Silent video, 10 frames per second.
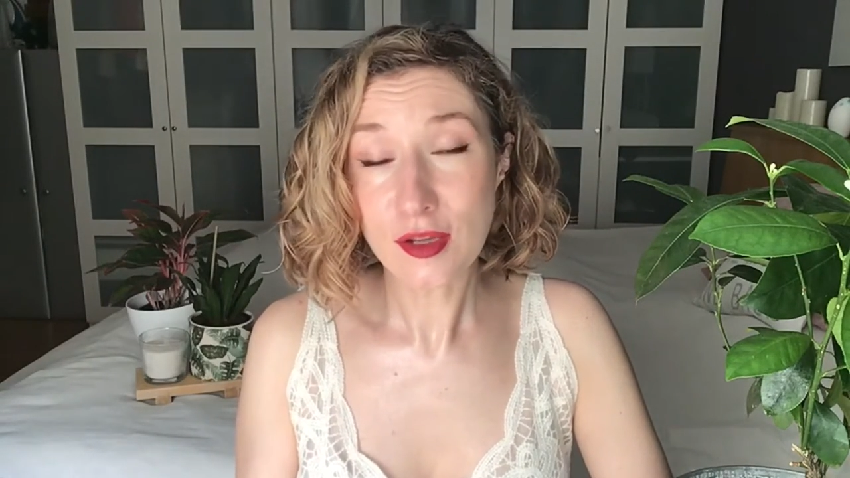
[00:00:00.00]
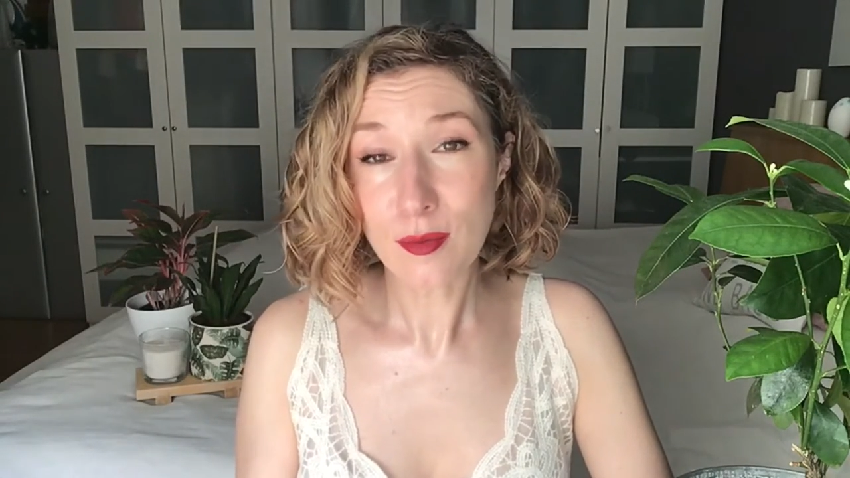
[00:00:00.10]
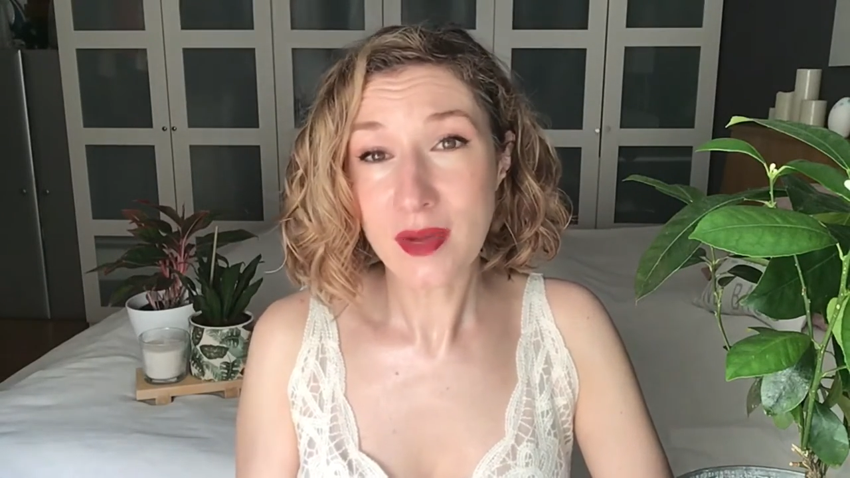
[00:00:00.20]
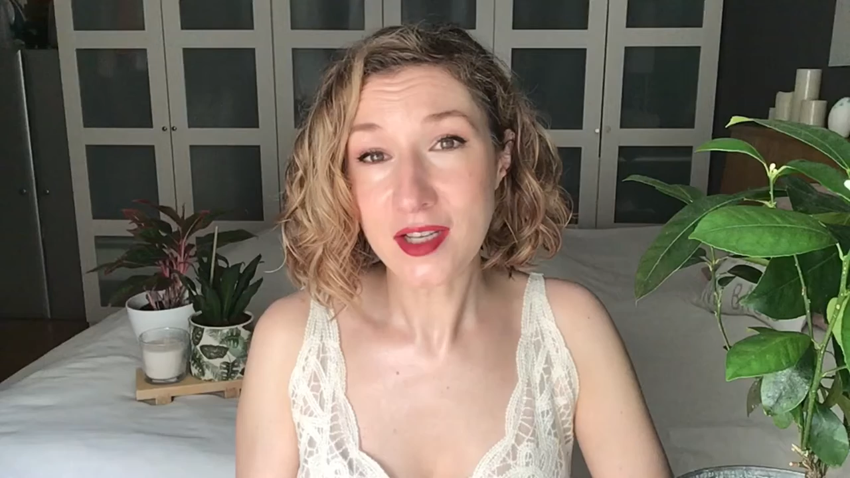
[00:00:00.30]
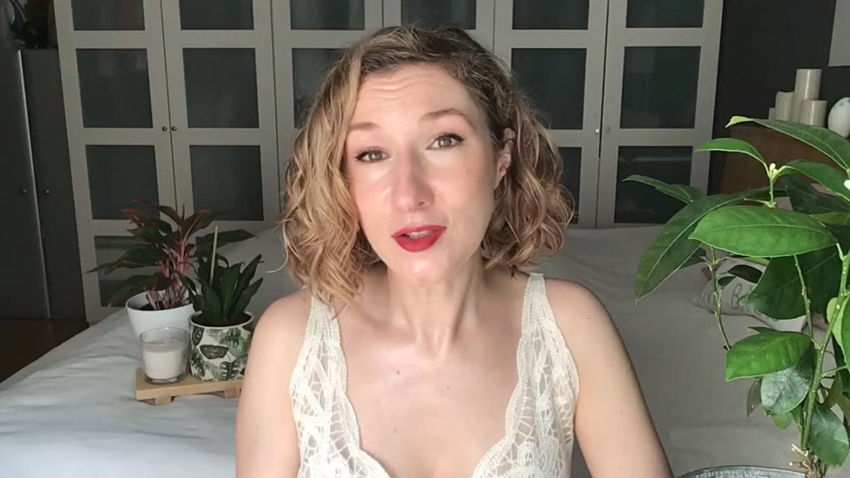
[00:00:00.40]

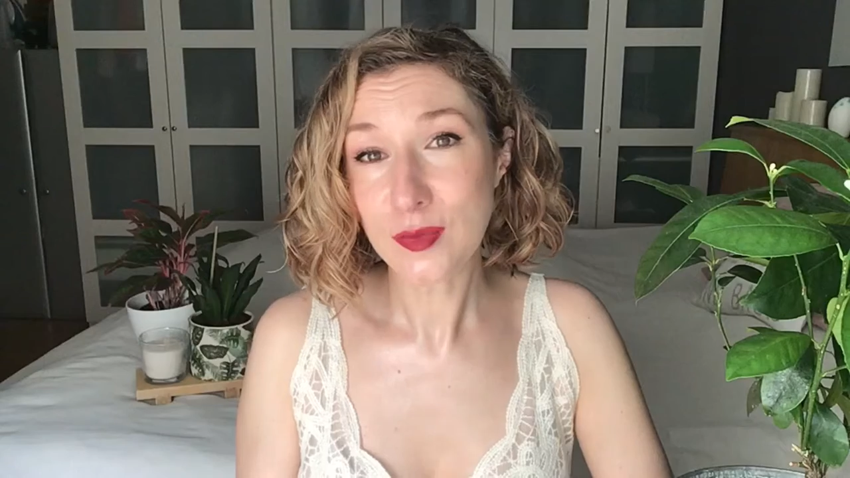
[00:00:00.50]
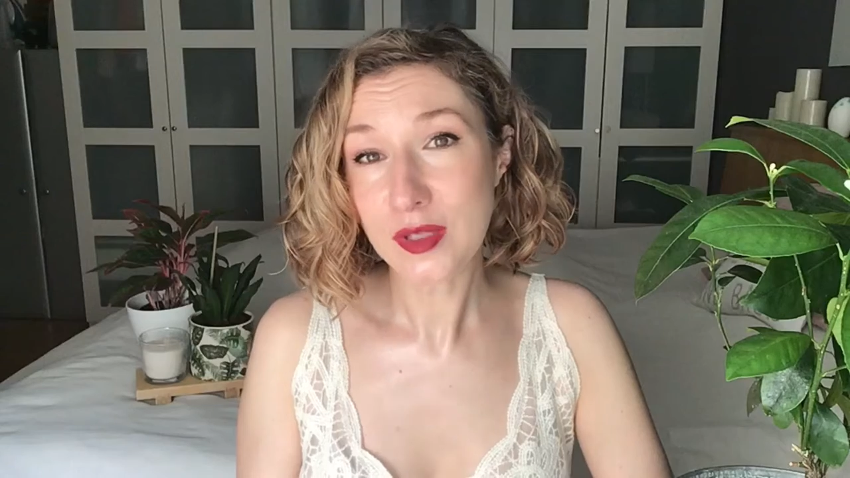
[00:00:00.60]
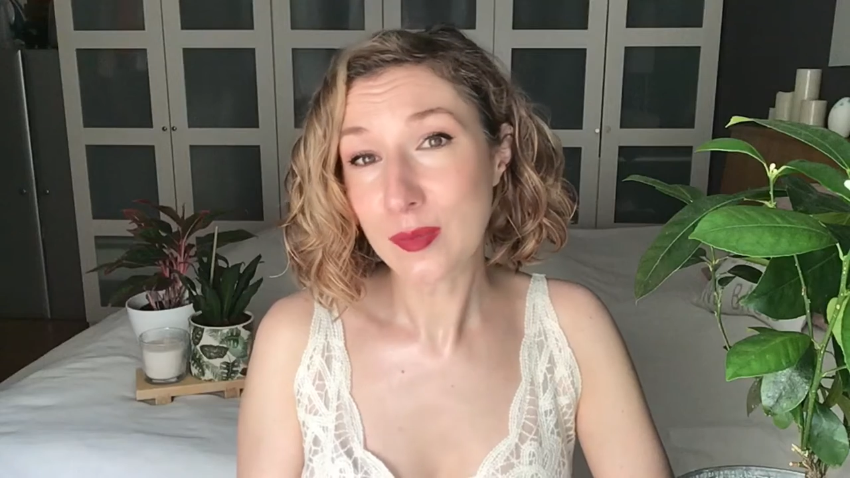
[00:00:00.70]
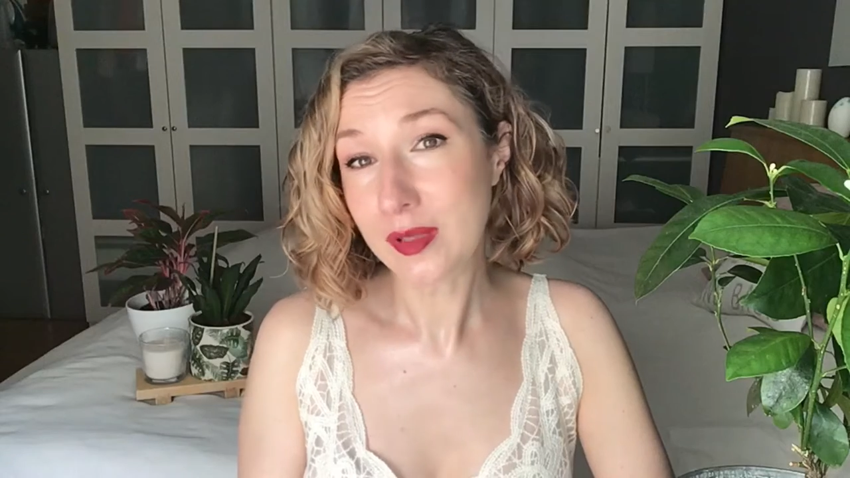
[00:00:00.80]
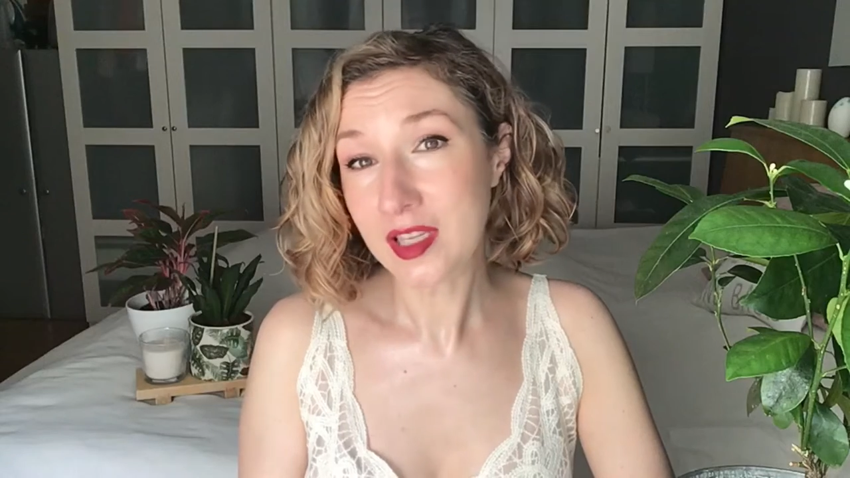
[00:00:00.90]
might not be
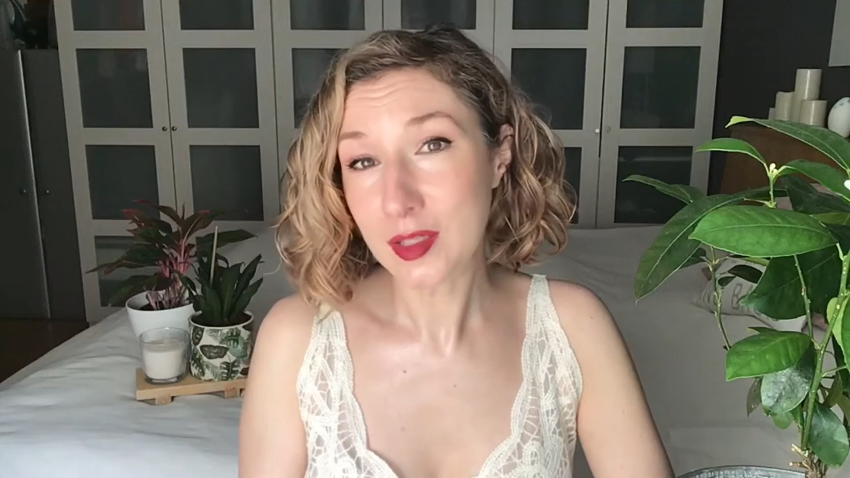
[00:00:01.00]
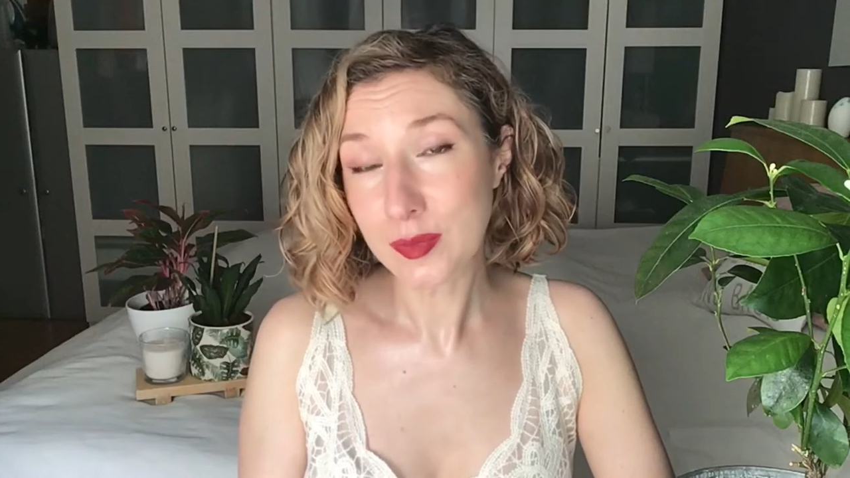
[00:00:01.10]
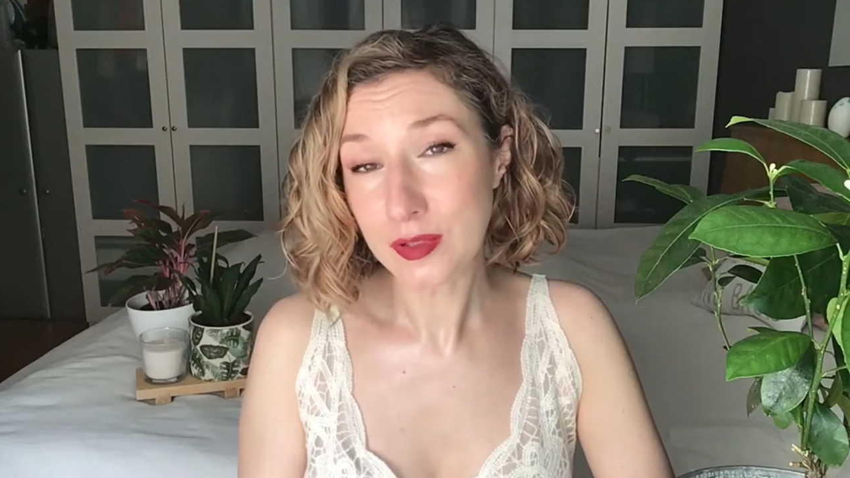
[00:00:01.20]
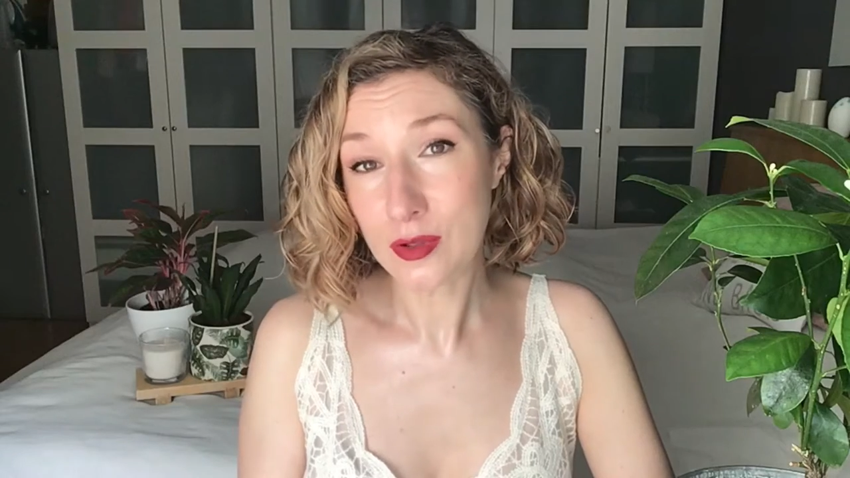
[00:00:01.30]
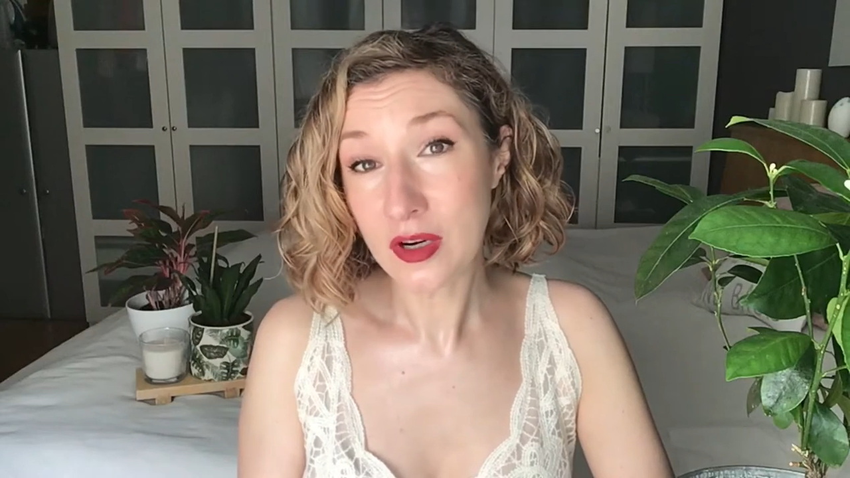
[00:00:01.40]

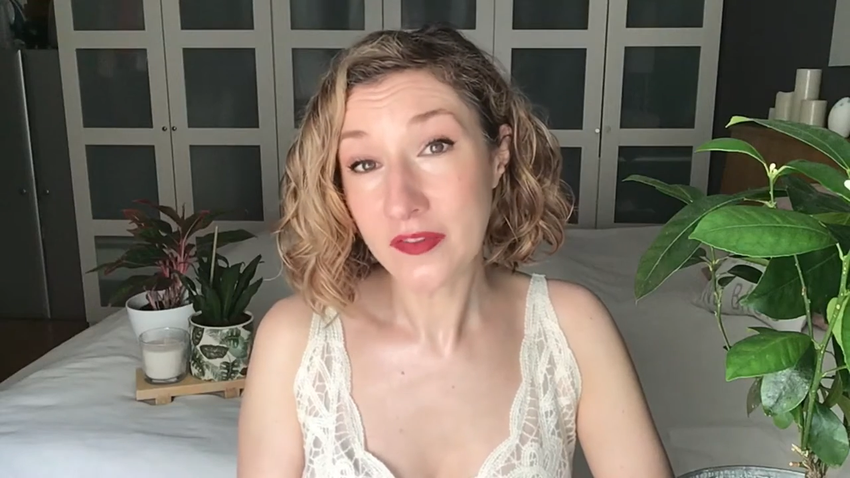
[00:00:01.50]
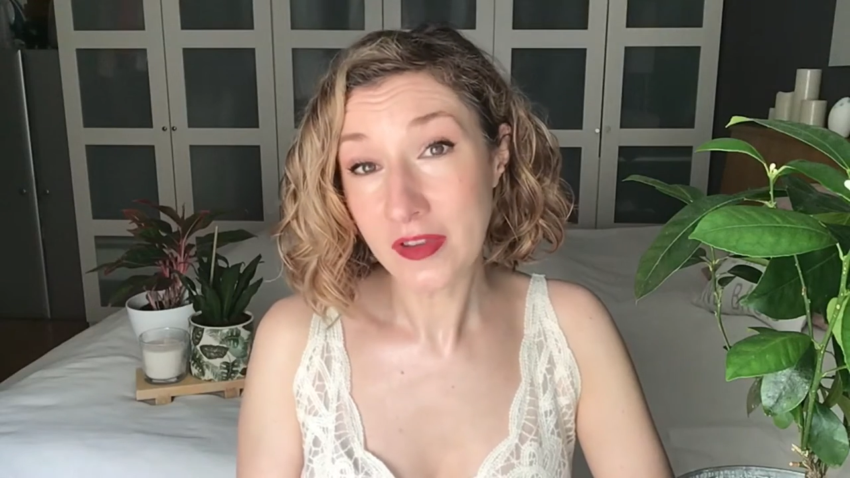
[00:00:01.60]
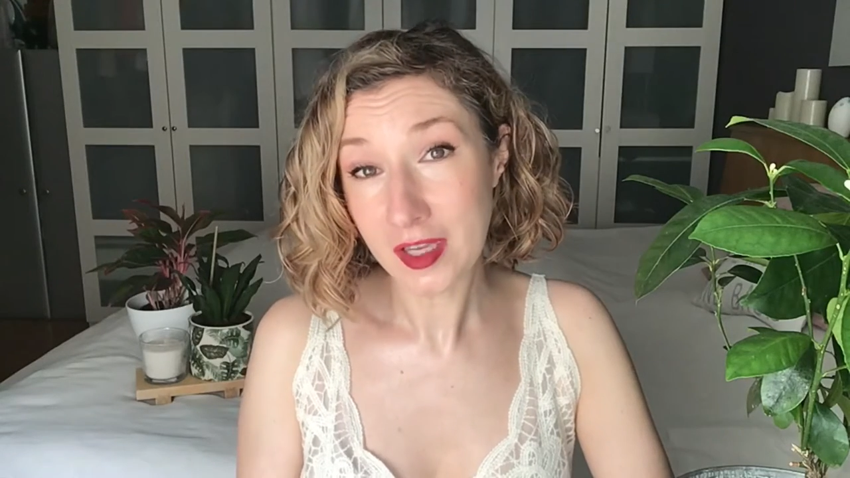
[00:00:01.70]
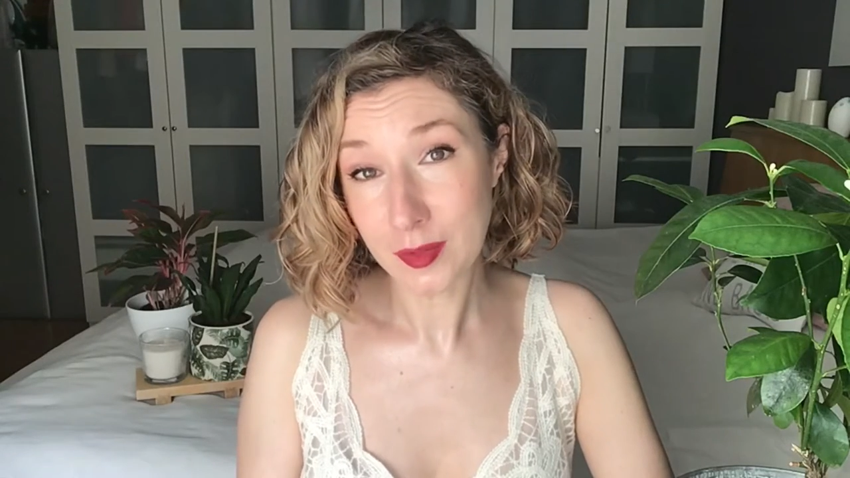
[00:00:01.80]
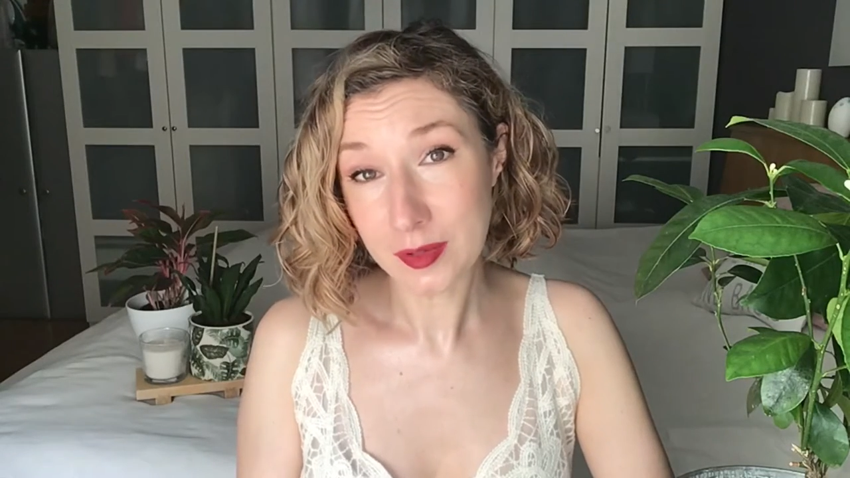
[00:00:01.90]
applicable or
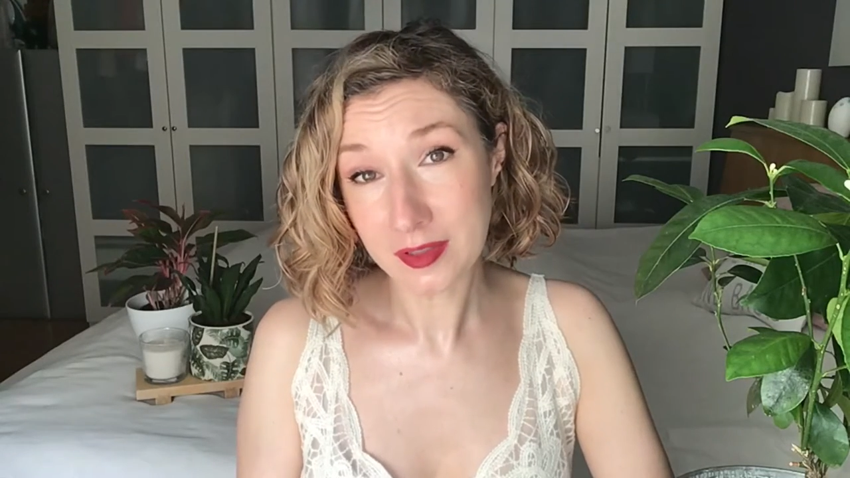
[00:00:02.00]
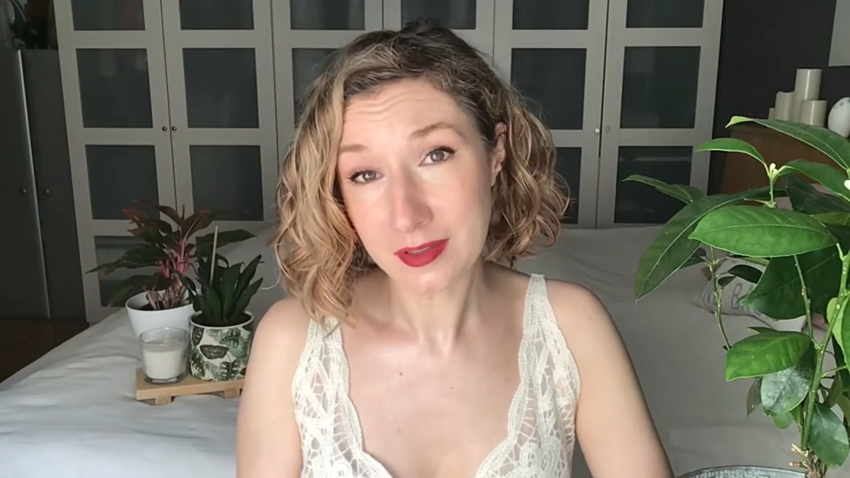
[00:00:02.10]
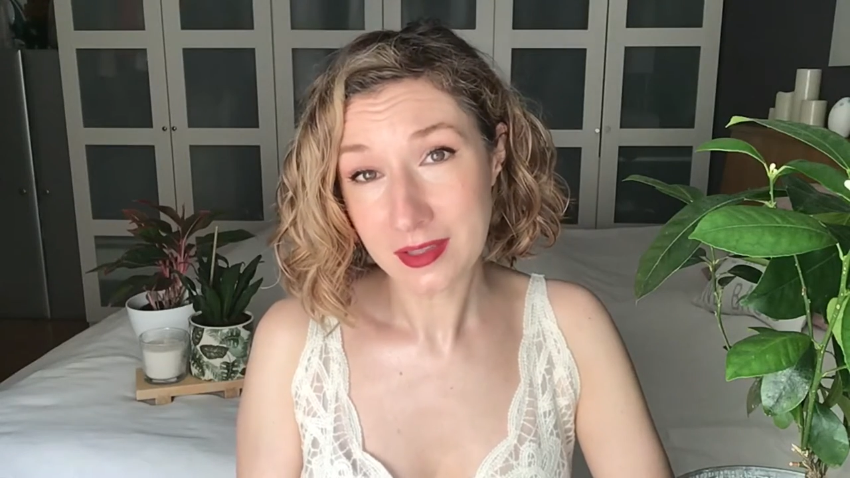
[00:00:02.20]
available.